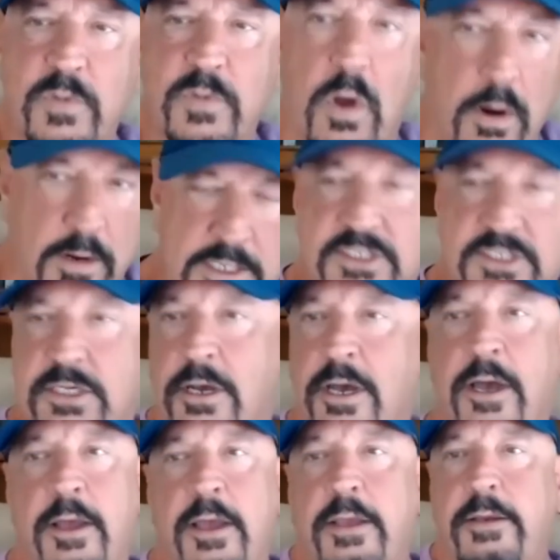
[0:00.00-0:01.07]

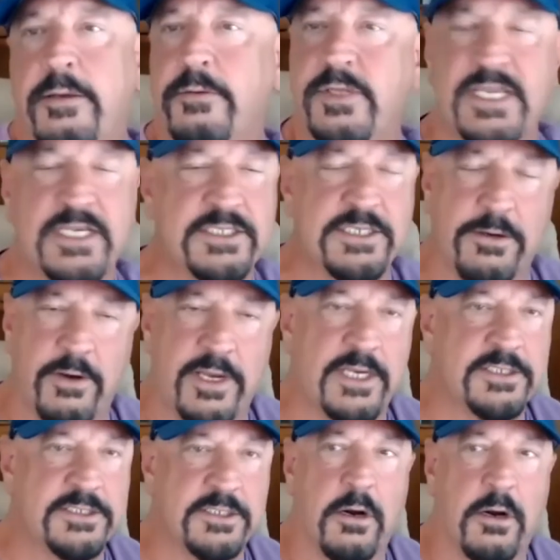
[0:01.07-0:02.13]
Arkansas, these
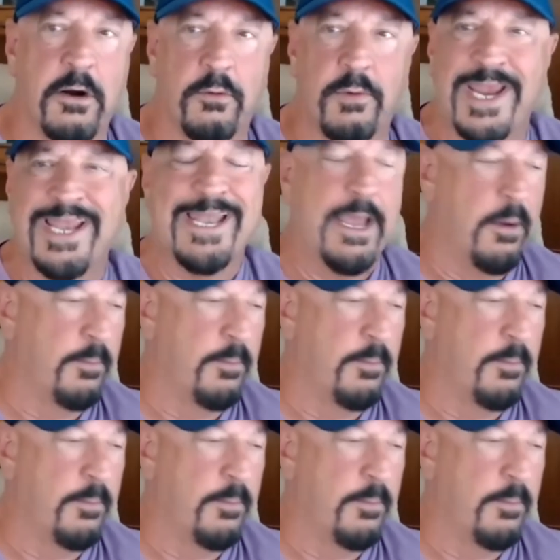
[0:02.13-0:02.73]
areas are right now